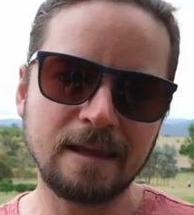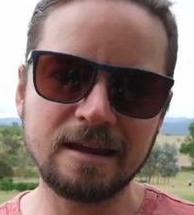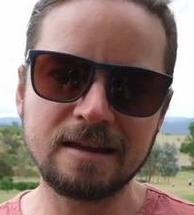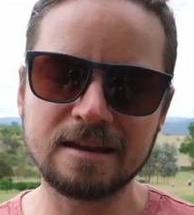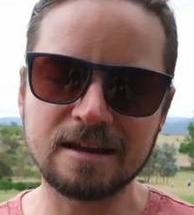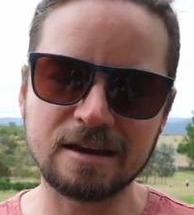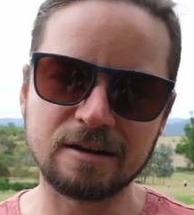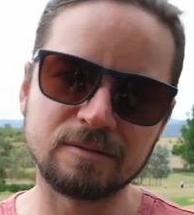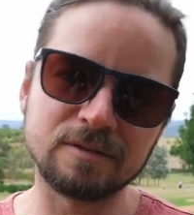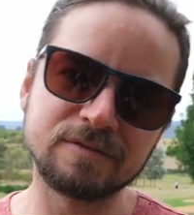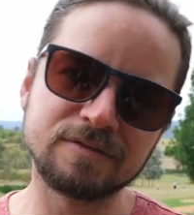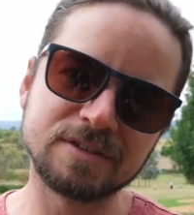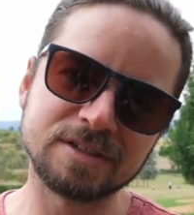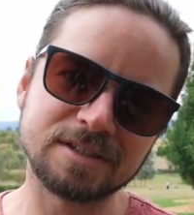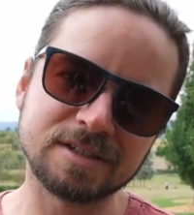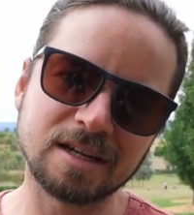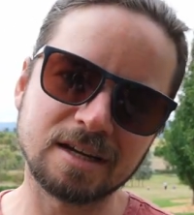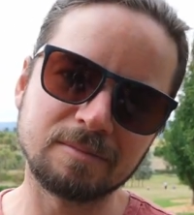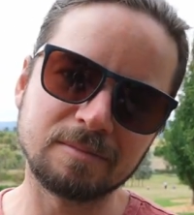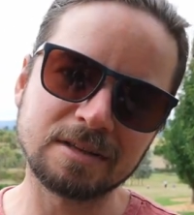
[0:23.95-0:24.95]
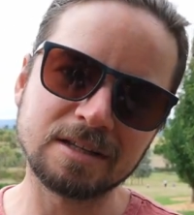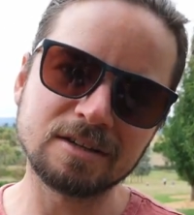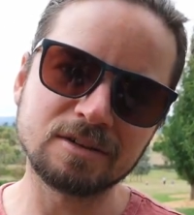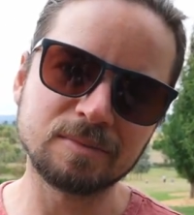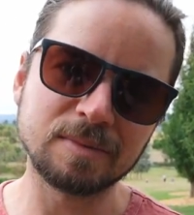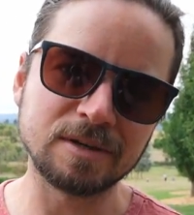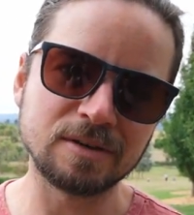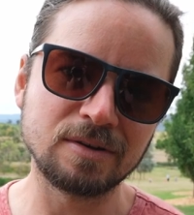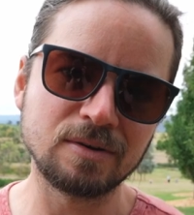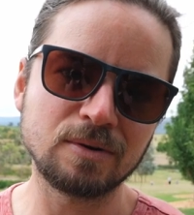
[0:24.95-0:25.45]
And now we've just come a little
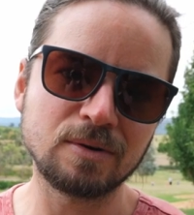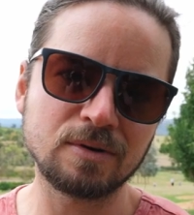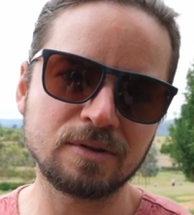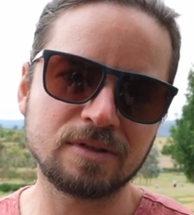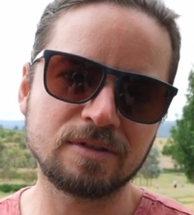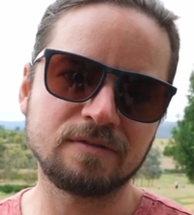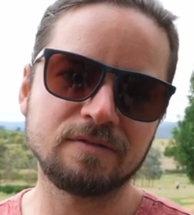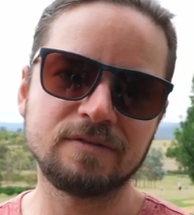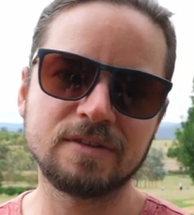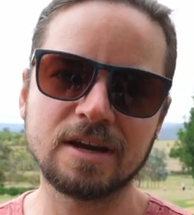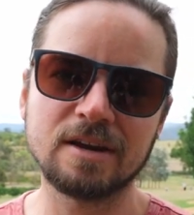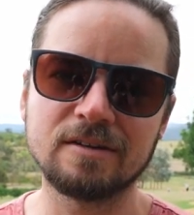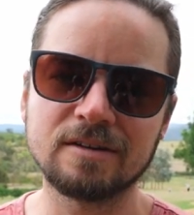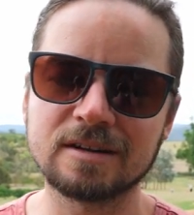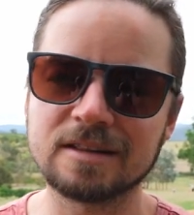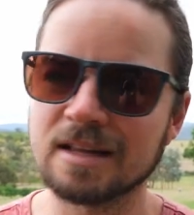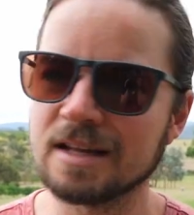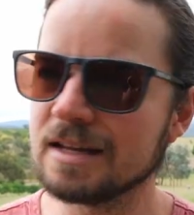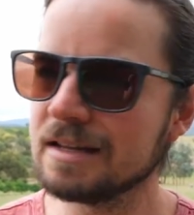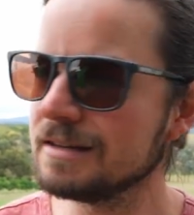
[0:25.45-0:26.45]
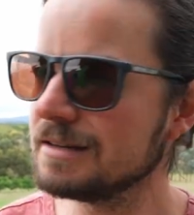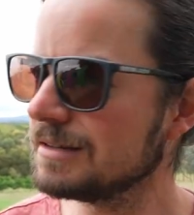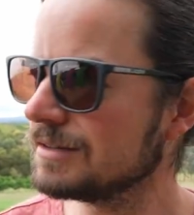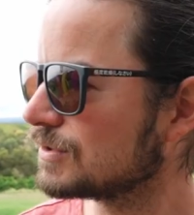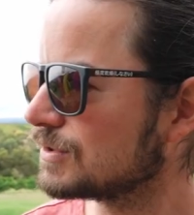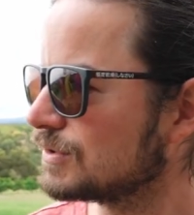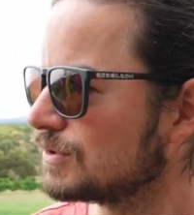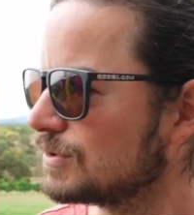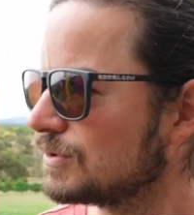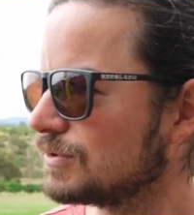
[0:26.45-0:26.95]
bit north of Yarra Glen
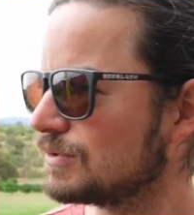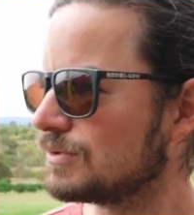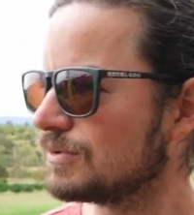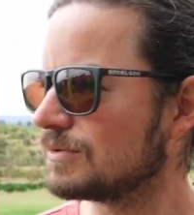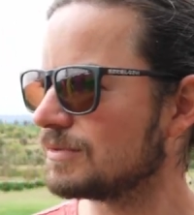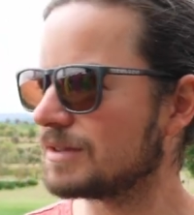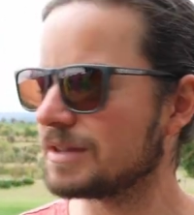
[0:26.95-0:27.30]
to